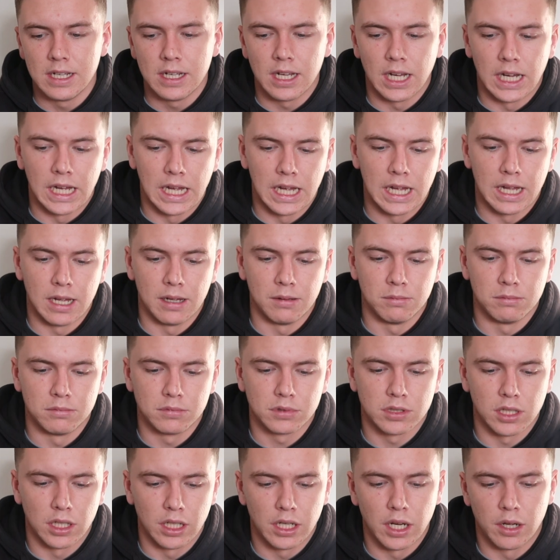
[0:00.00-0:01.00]

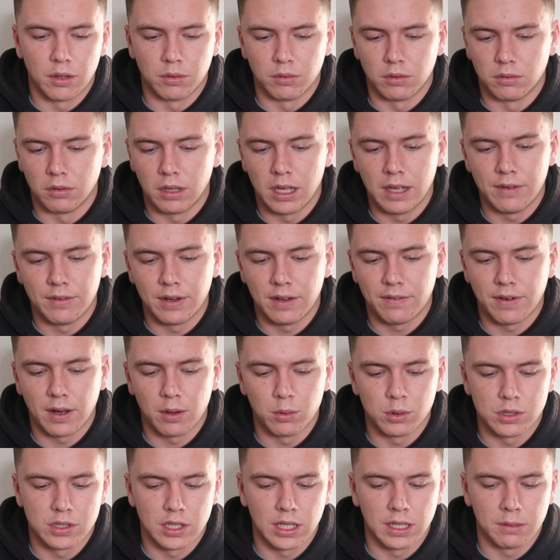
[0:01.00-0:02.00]
So, you know, even if
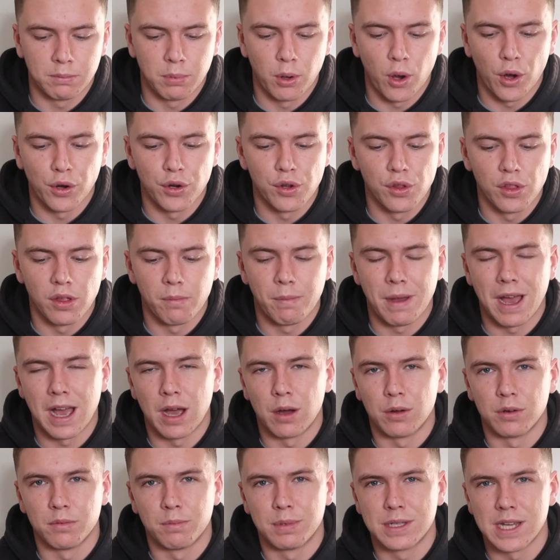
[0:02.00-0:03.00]
I was to put on another
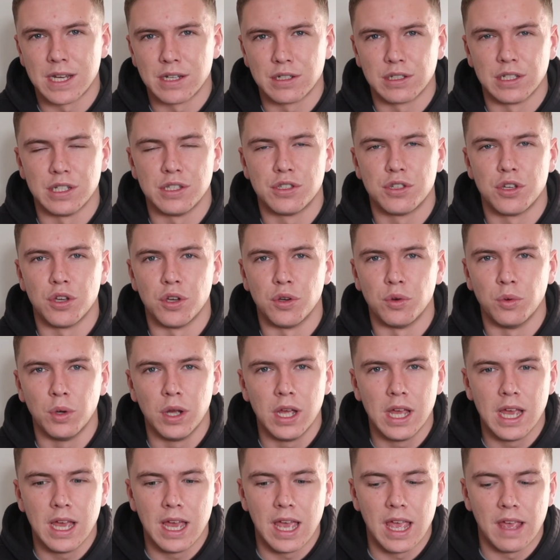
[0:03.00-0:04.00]
pound, potentially
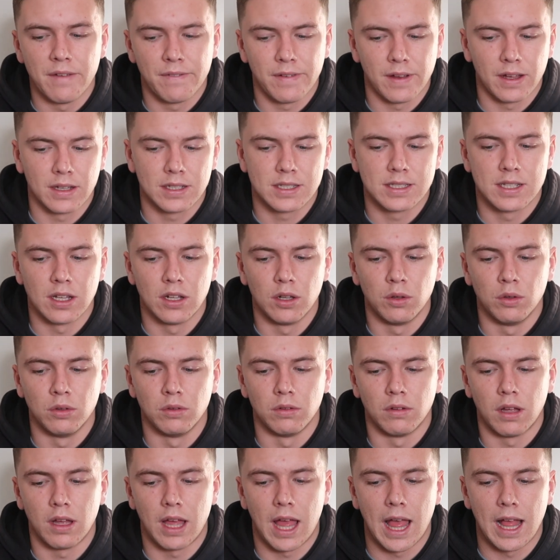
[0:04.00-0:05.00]
2, if I
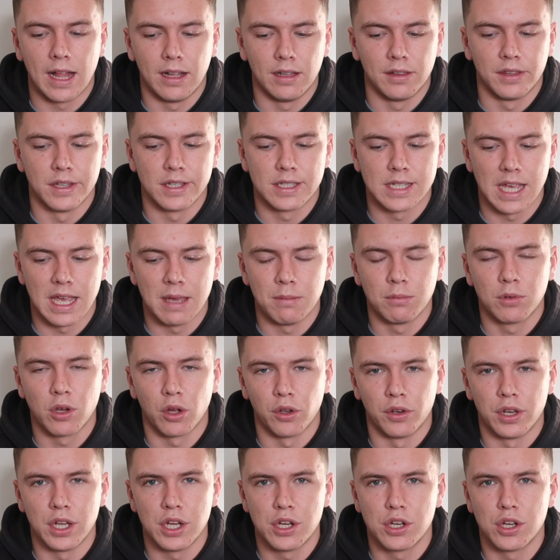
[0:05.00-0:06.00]
still held the same
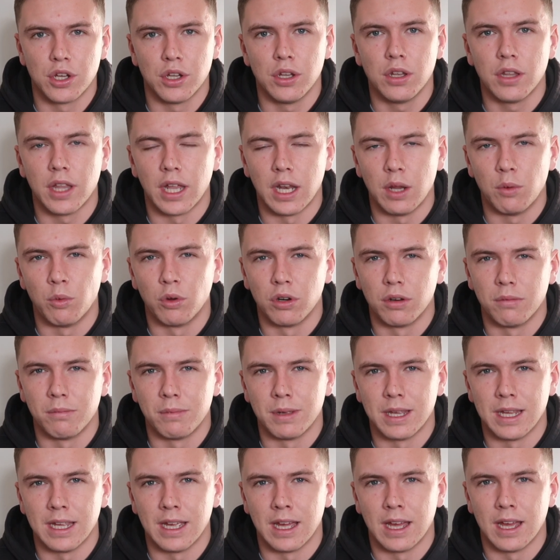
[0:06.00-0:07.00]
condition, then it wouldn't
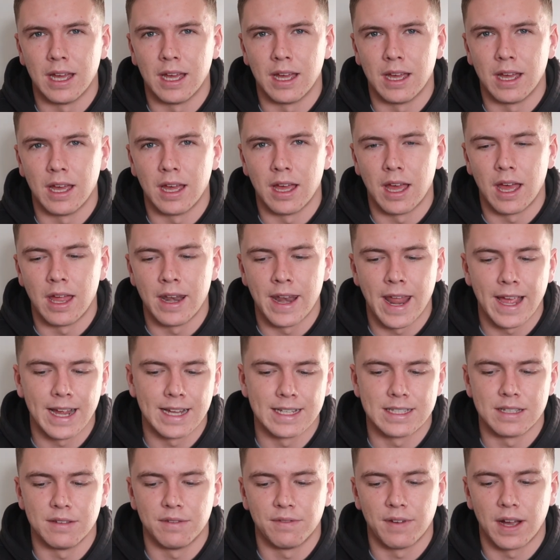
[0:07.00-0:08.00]
be a
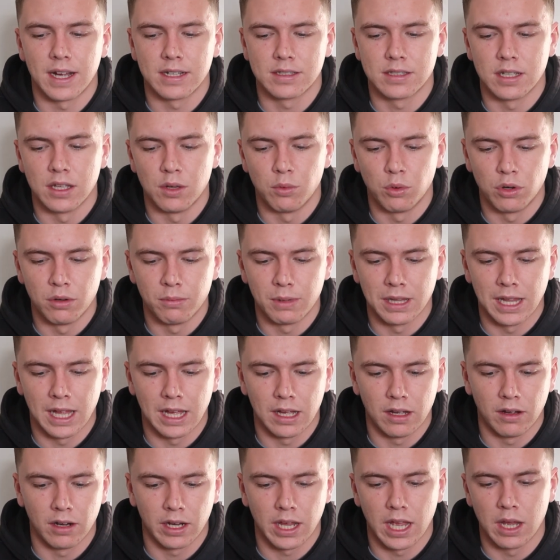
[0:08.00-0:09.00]
negative factor. It wouldn't be
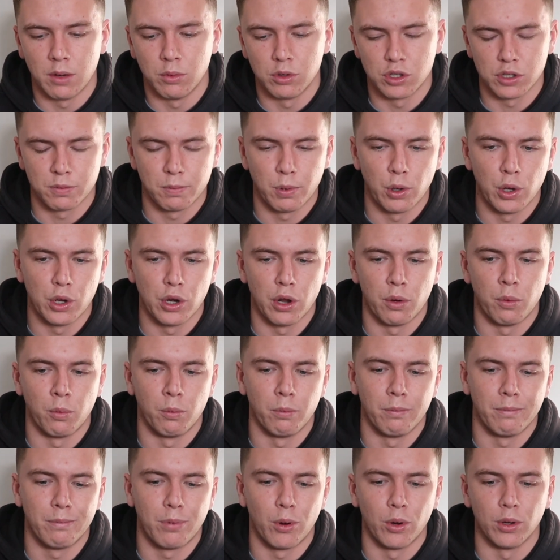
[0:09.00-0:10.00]
like, okay, we're just putting
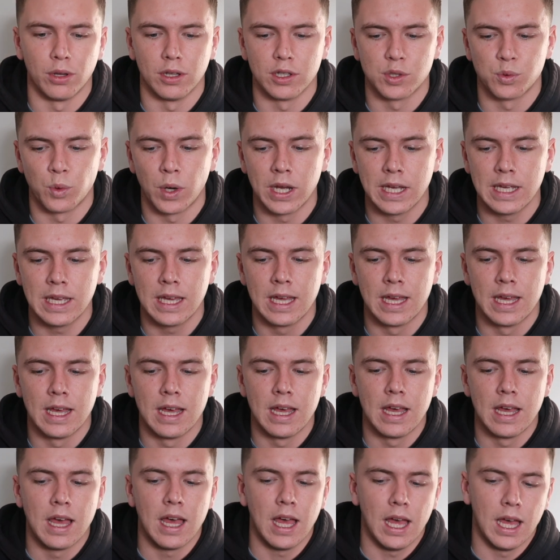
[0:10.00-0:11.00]
on pointless weight.
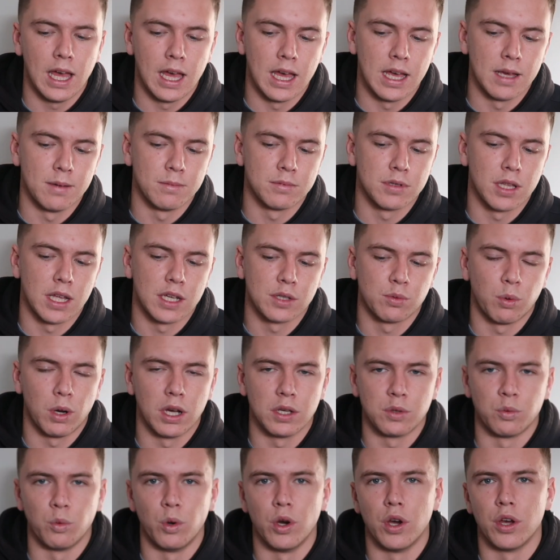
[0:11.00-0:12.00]
So that's
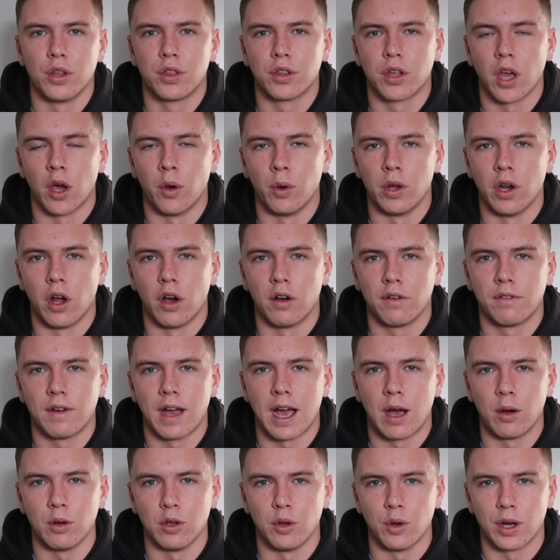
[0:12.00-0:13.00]
why it's worth going off
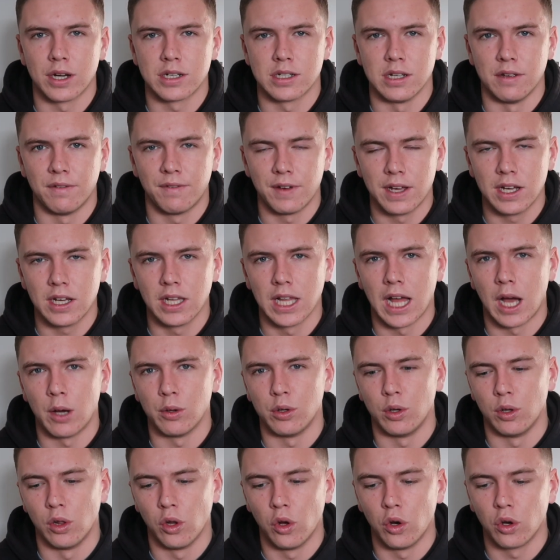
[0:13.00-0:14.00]
how you actually feel,
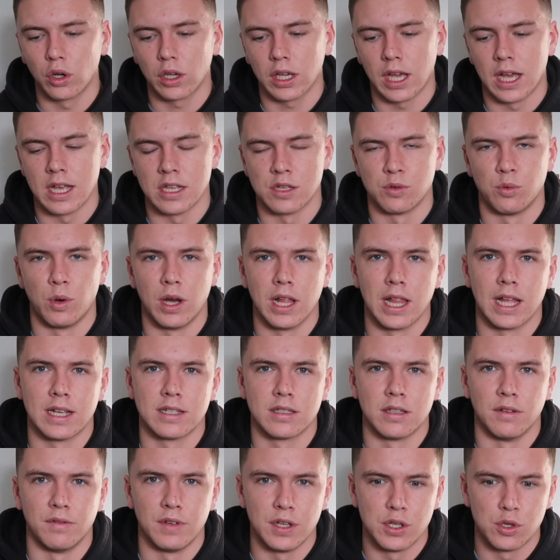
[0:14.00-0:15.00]
how you look, as well
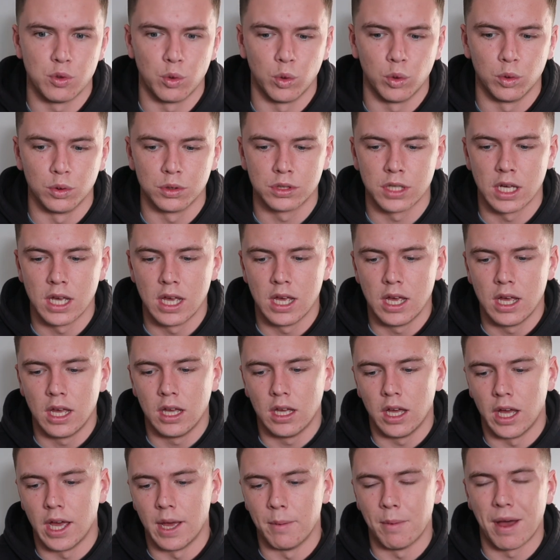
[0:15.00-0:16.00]
as the visuals,
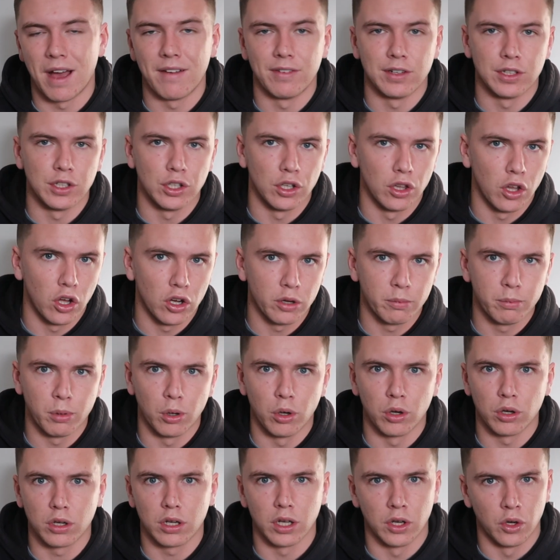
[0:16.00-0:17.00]
having your
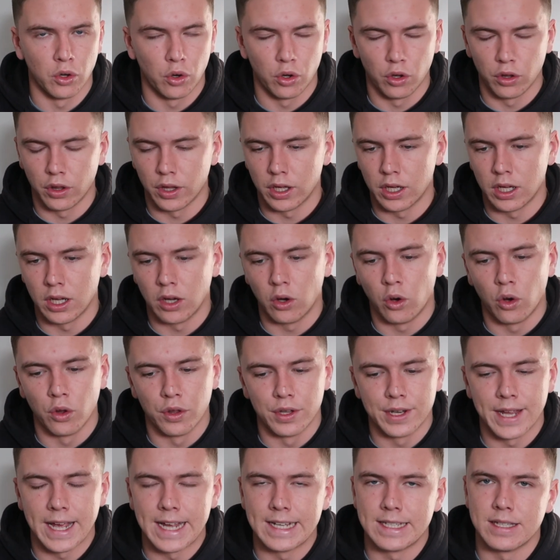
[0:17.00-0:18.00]
logbook and all
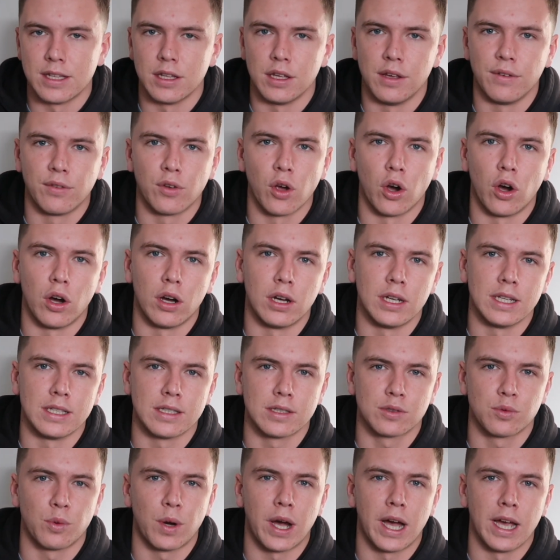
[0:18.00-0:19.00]
the data that you've got.
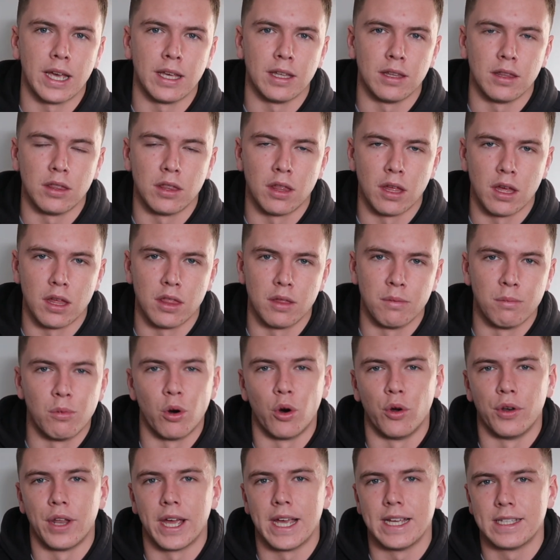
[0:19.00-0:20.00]
It's why the
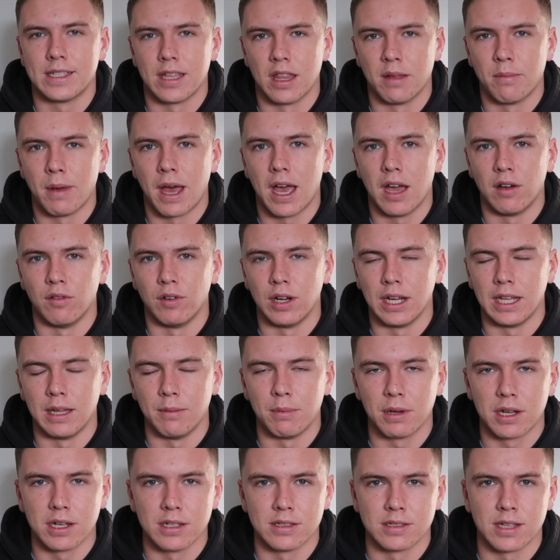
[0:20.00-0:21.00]
more data the better,
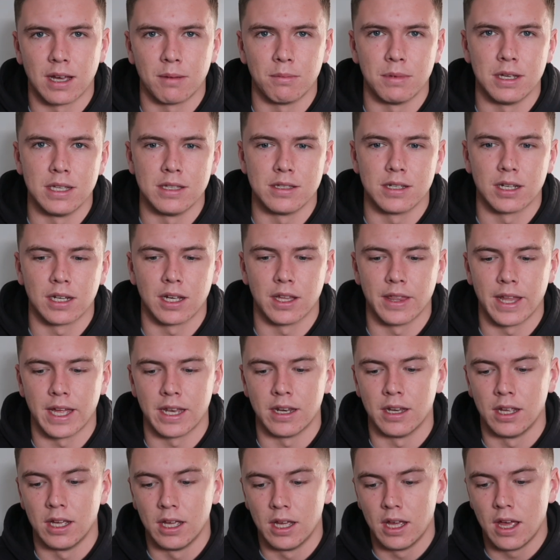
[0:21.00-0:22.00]
really, because that means you can
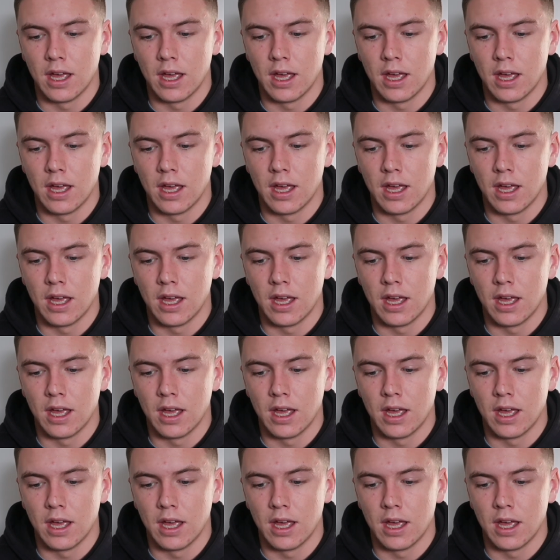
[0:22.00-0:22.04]
then